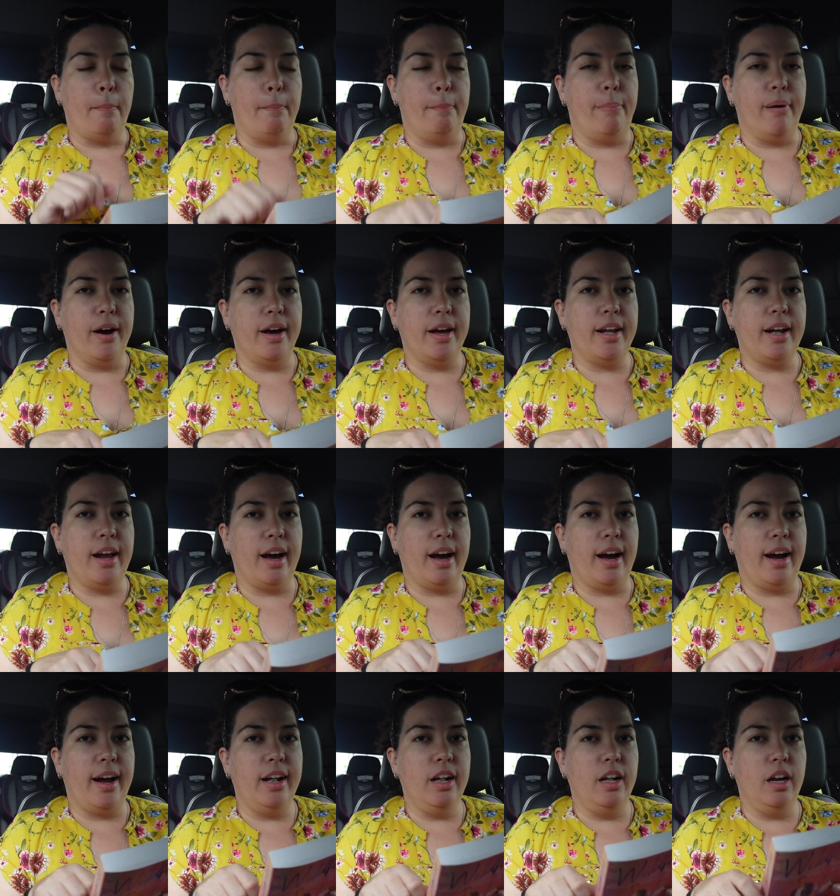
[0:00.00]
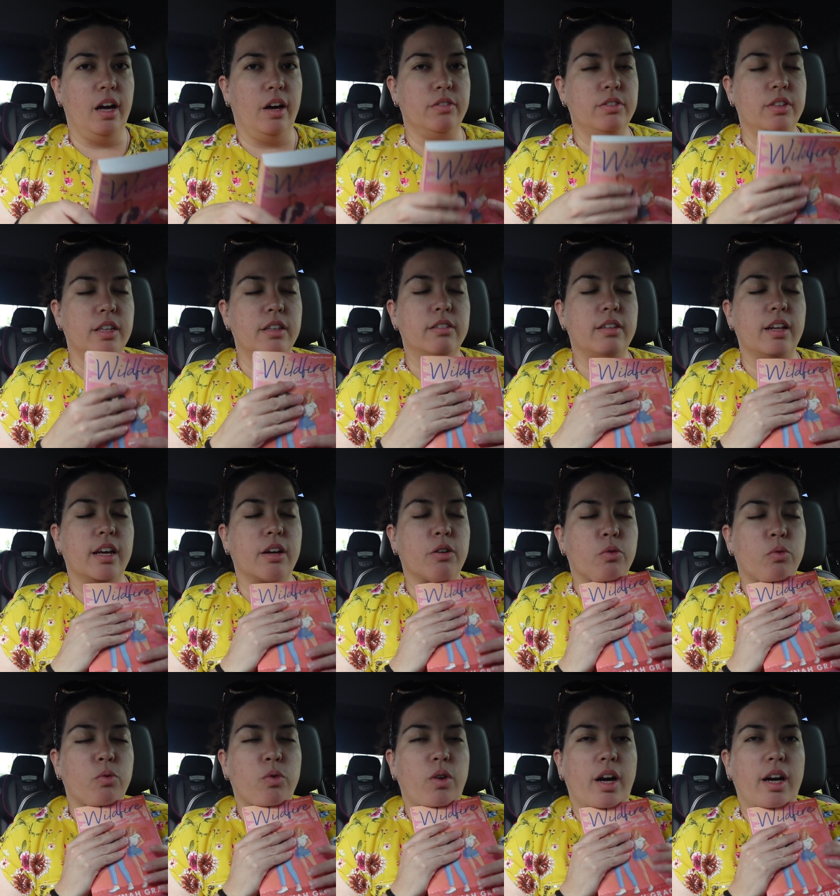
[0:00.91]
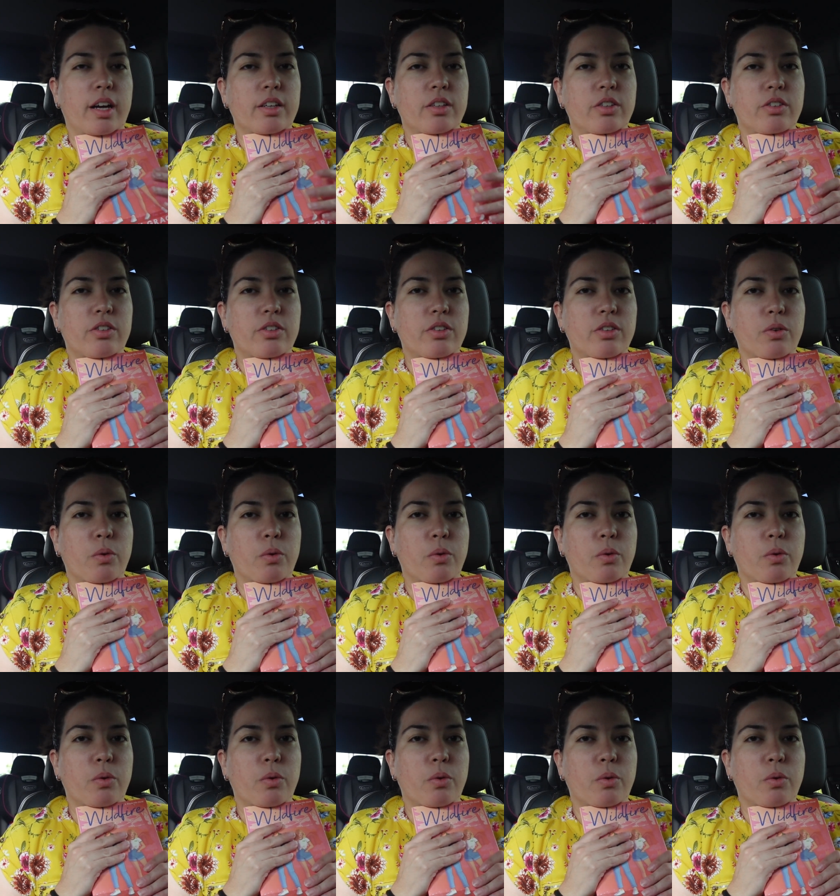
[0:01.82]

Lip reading: But I loved it. It's like Russ.